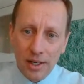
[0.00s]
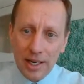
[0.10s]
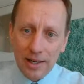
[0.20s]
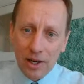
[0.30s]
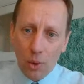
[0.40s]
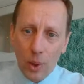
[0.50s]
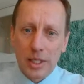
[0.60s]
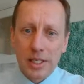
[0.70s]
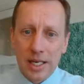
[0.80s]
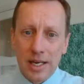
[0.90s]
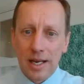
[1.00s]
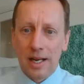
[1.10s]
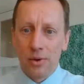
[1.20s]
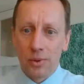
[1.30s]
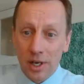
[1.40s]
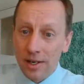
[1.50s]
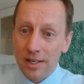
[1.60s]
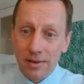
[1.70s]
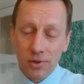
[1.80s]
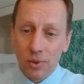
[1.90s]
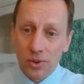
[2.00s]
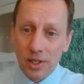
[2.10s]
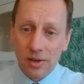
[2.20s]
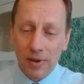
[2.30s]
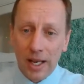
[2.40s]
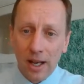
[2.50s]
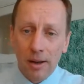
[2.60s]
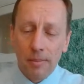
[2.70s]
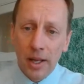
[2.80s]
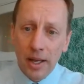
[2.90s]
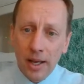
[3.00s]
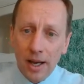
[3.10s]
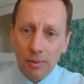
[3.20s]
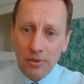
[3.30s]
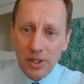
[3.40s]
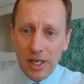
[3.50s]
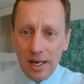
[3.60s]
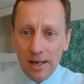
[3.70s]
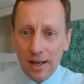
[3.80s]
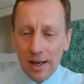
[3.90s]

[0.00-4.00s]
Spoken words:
in liquidity in alternative sources of income. And we've seen